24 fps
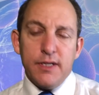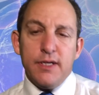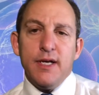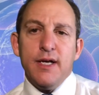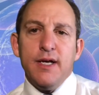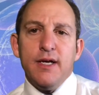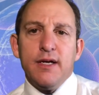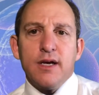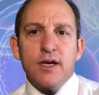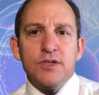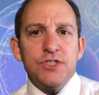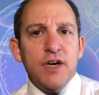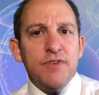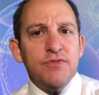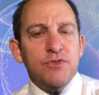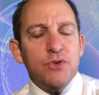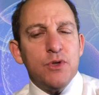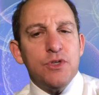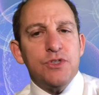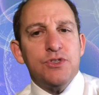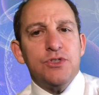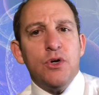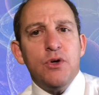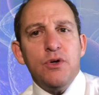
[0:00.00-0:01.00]
because after a
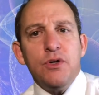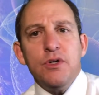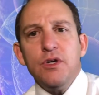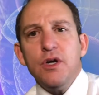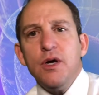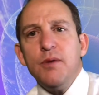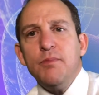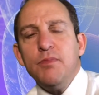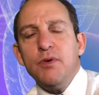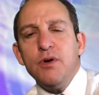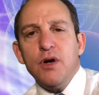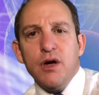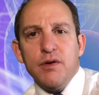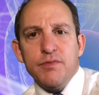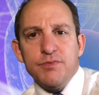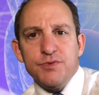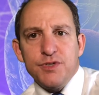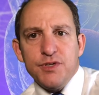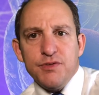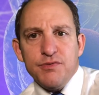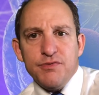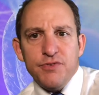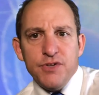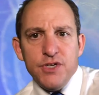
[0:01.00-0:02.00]
certain number of
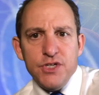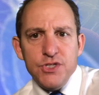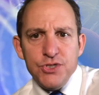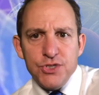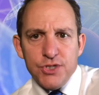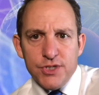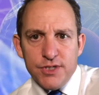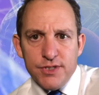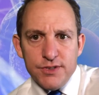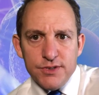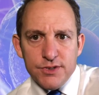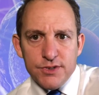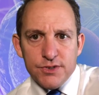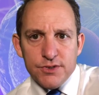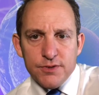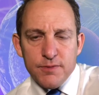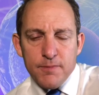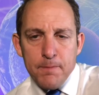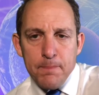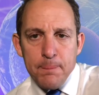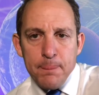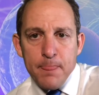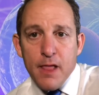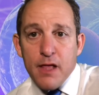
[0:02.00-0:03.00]
divisions,
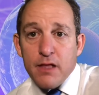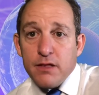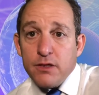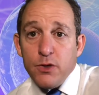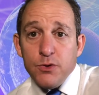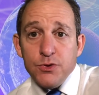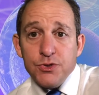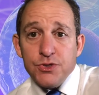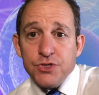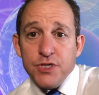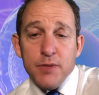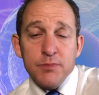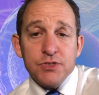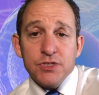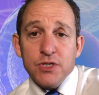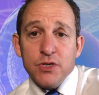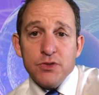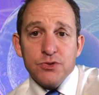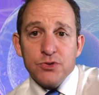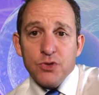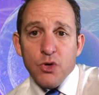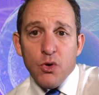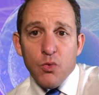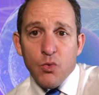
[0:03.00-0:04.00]
those stem cells
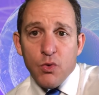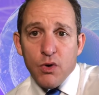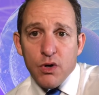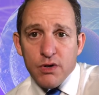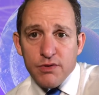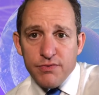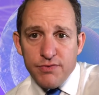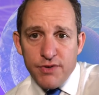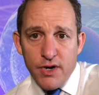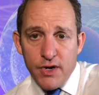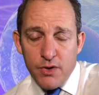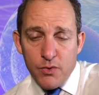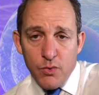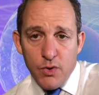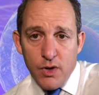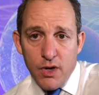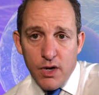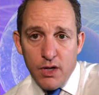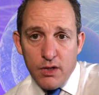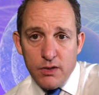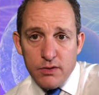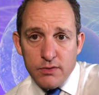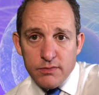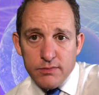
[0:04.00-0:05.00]
don't work very
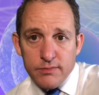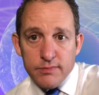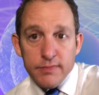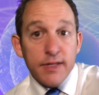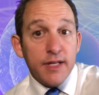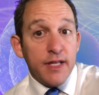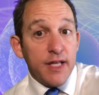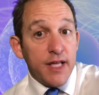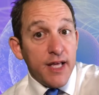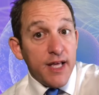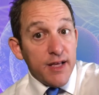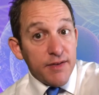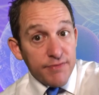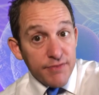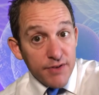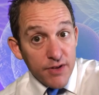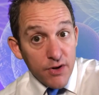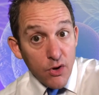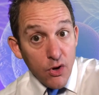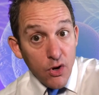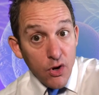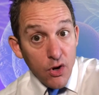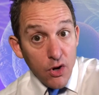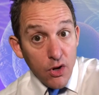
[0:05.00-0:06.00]
well, if at
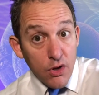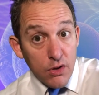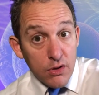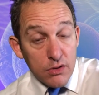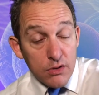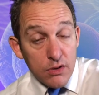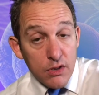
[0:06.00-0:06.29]
all.